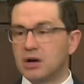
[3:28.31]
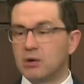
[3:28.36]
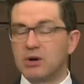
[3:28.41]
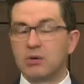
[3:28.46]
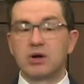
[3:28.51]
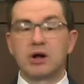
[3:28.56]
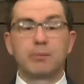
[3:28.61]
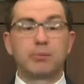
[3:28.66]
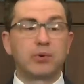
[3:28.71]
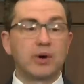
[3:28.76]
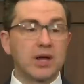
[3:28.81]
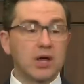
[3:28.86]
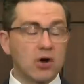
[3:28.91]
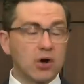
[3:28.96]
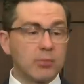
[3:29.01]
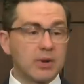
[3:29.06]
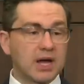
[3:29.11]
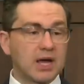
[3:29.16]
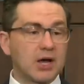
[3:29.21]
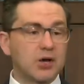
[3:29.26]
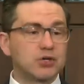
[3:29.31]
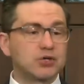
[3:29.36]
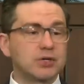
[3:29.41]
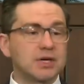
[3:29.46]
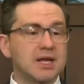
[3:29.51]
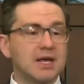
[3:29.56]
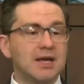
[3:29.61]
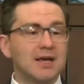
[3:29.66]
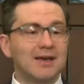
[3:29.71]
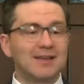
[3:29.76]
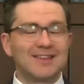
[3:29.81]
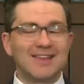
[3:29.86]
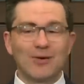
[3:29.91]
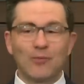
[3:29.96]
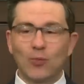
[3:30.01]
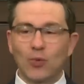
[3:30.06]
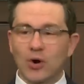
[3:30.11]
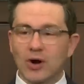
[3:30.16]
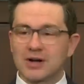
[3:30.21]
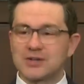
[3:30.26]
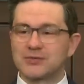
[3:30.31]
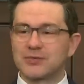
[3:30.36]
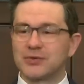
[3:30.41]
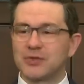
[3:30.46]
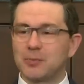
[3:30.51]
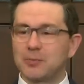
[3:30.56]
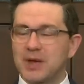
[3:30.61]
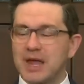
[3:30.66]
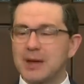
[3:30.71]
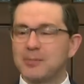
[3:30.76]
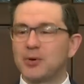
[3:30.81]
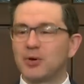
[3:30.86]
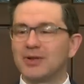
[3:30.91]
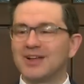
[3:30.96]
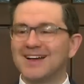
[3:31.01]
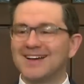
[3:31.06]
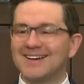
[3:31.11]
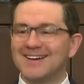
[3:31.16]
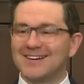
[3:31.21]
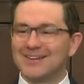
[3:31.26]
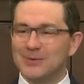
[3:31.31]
We want to bring home a country that works for the people